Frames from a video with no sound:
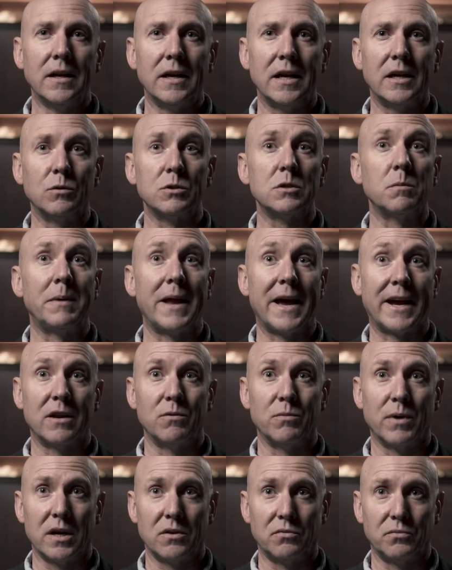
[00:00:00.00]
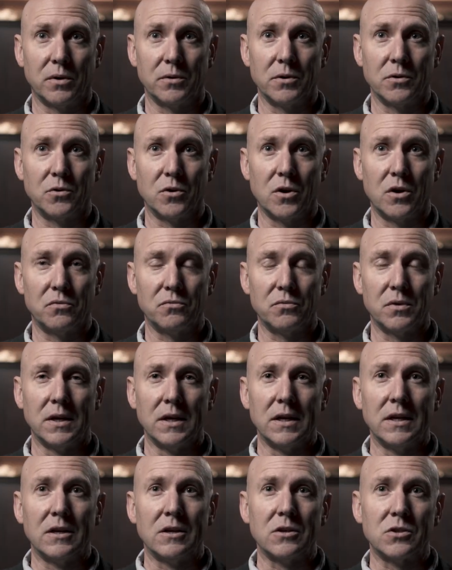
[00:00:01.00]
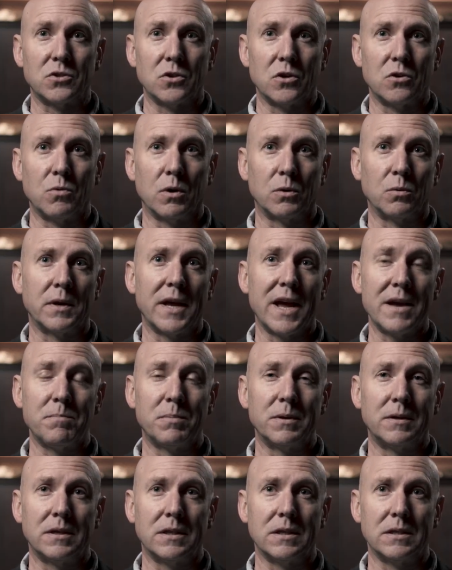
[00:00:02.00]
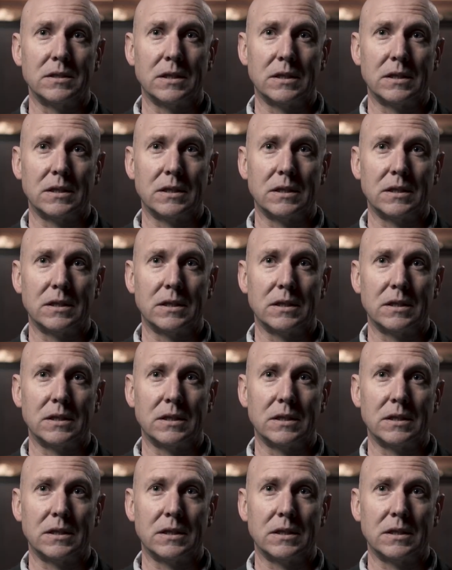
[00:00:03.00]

it was a black and white photograph. So what would happen is